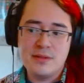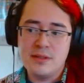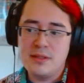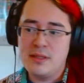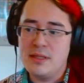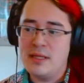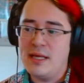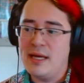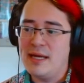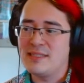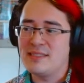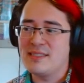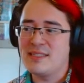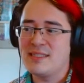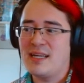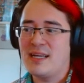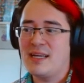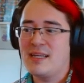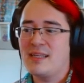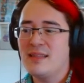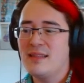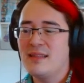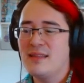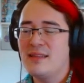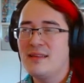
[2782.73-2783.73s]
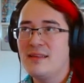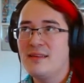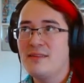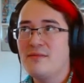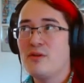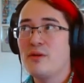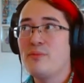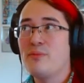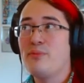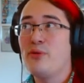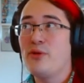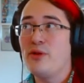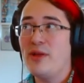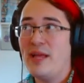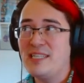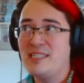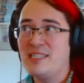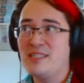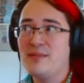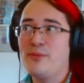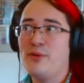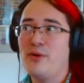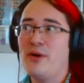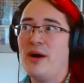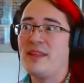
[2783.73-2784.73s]
it's
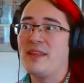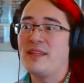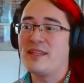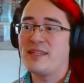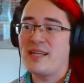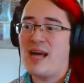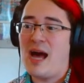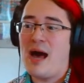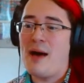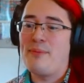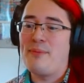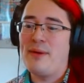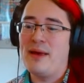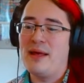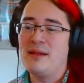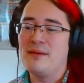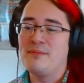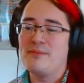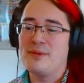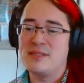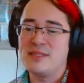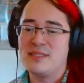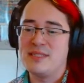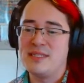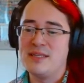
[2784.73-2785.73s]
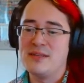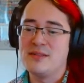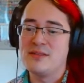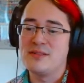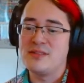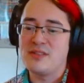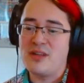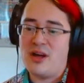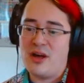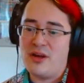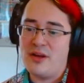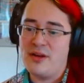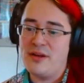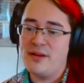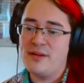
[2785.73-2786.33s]
replaceable at the top end, but still solid.